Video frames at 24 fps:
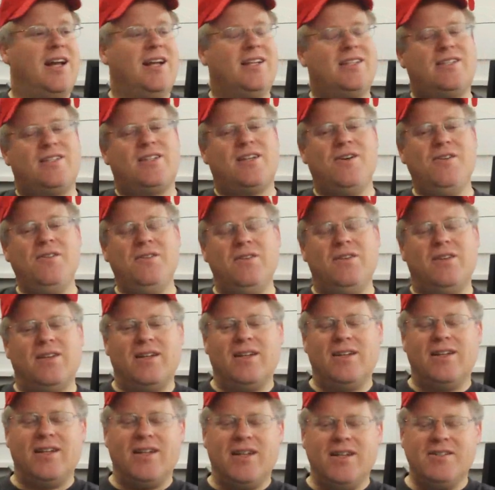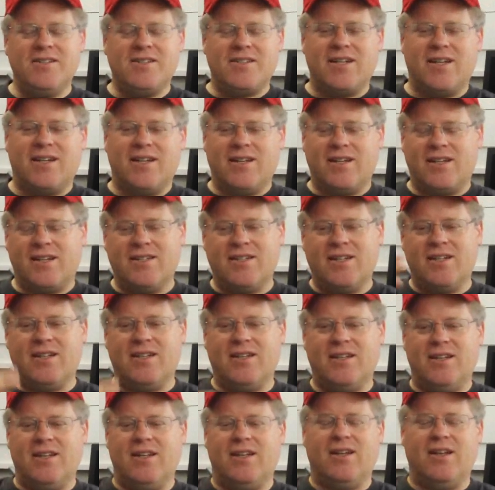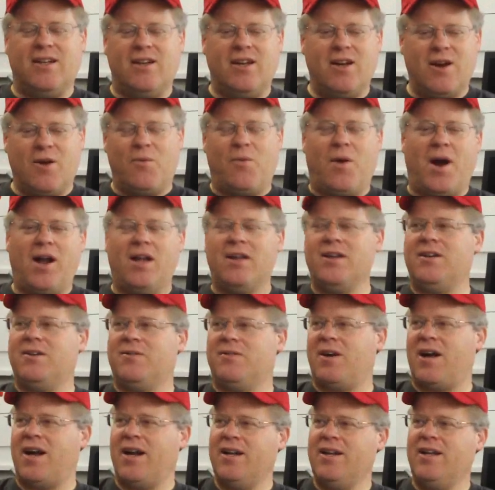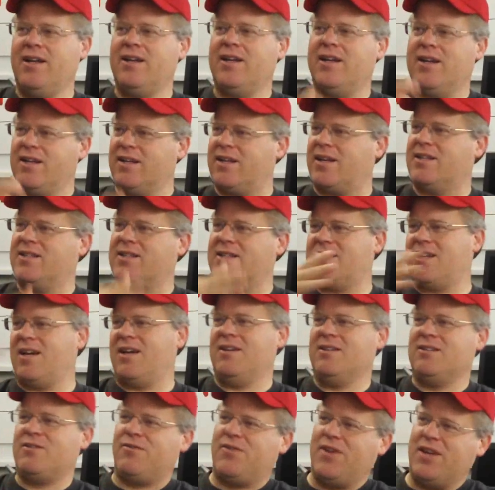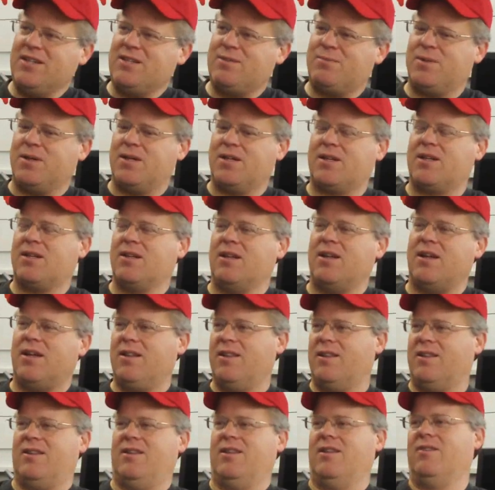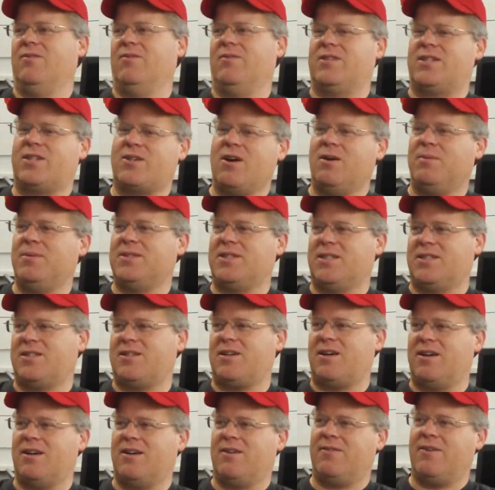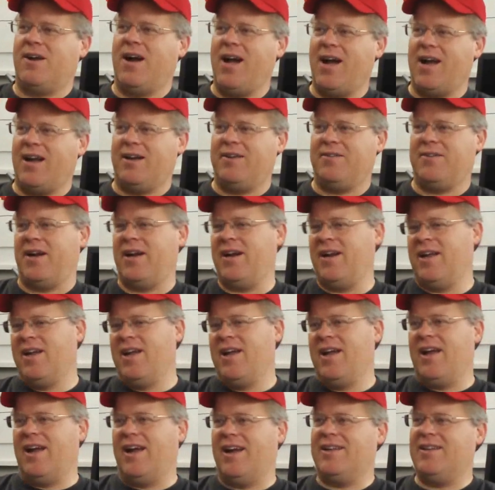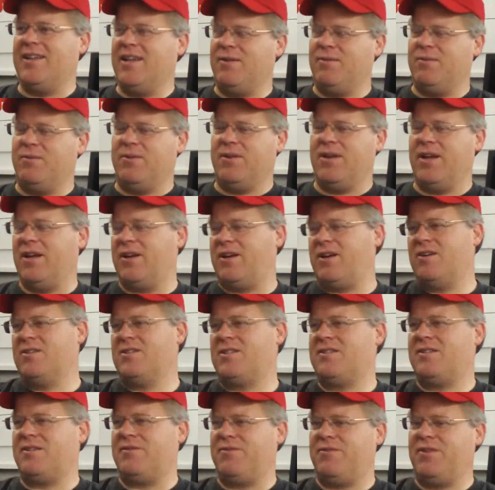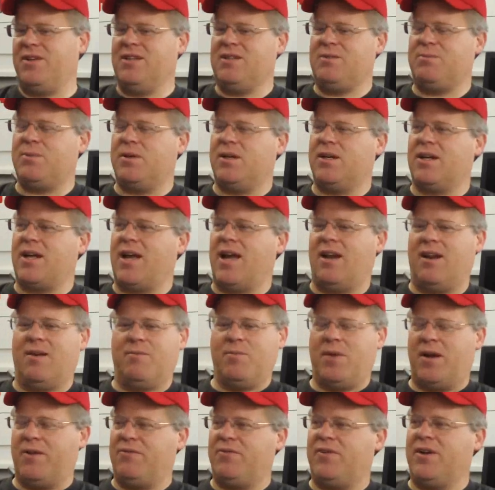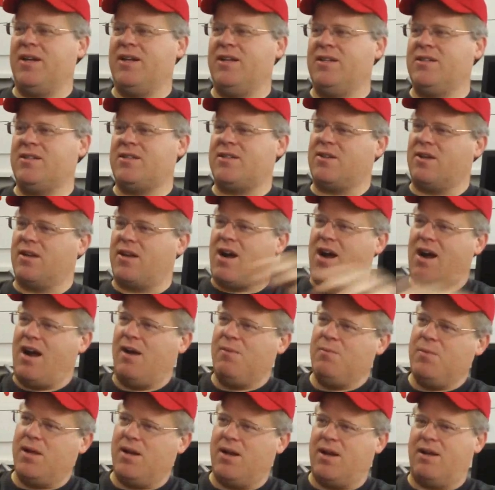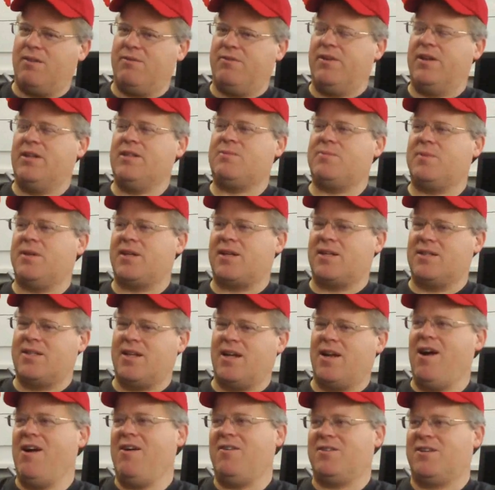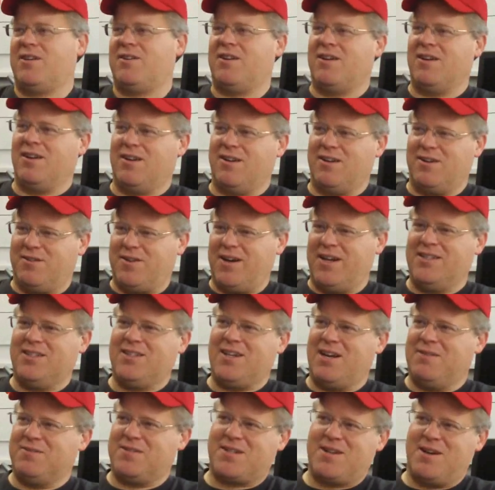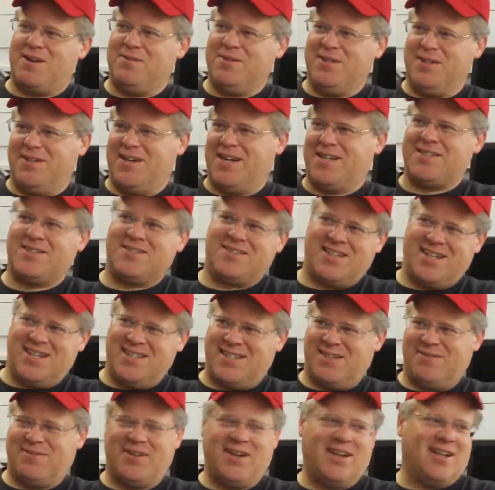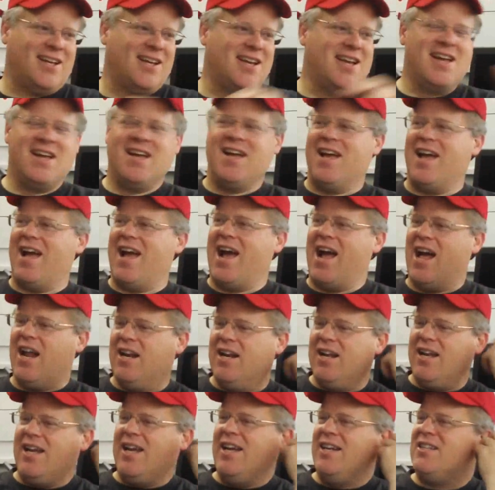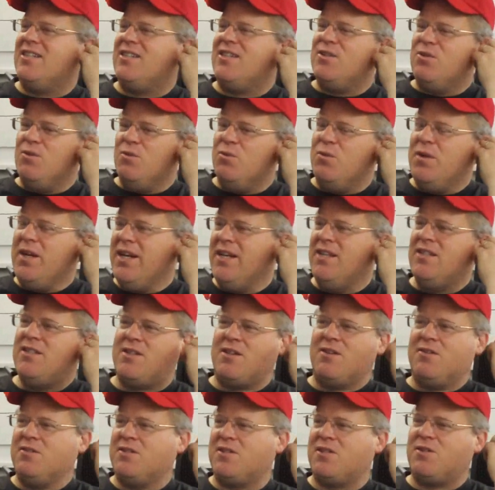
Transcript: it's so interesting because it, while you're riding, because it tells Facebook, Scoble just started a ride, right? And then it goes to Facebook, and my friends comment on Facebook and say, "Oh, great job, Scoble, you're exercising finally." And reads those